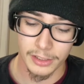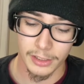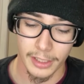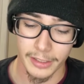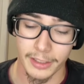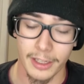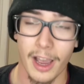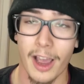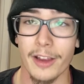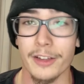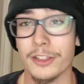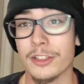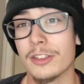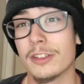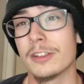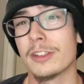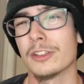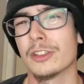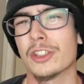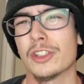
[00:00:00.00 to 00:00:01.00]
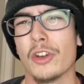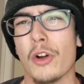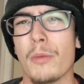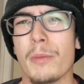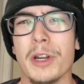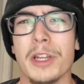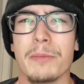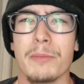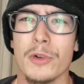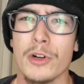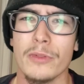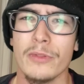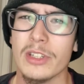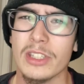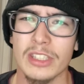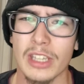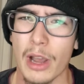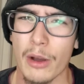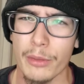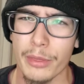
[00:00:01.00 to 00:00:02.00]
Like, there's so many
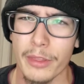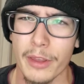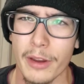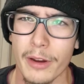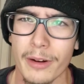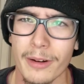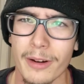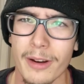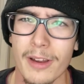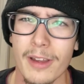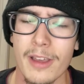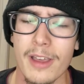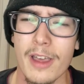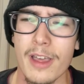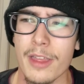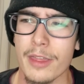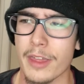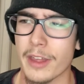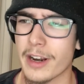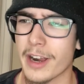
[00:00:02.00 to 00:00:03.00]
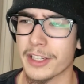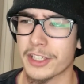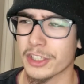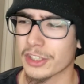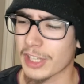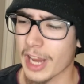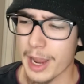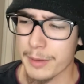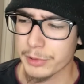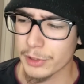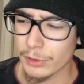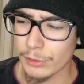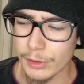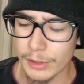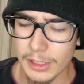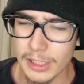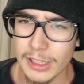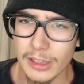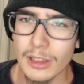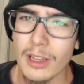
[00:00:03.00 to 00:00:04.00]
movies out there that I just
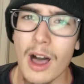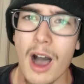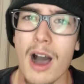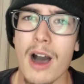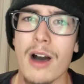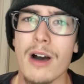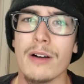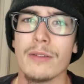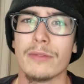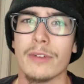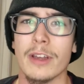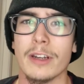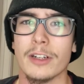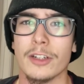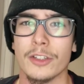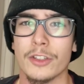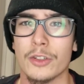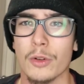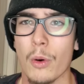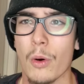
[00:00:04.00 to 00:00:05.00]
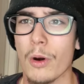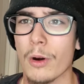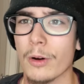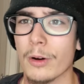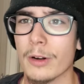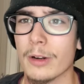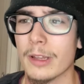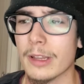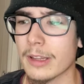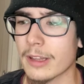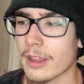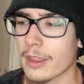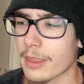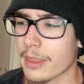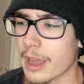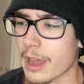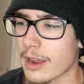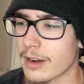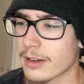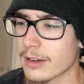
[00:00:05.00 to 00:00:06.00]
absolutely love and adore
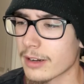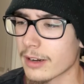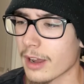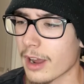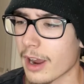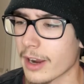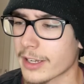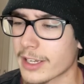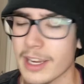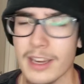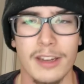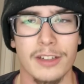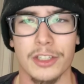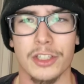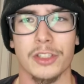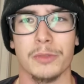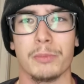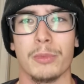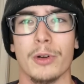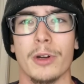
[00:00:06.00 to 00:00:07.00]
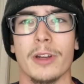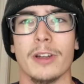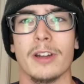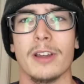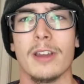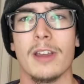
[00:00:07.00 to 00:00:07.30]
that I can't just put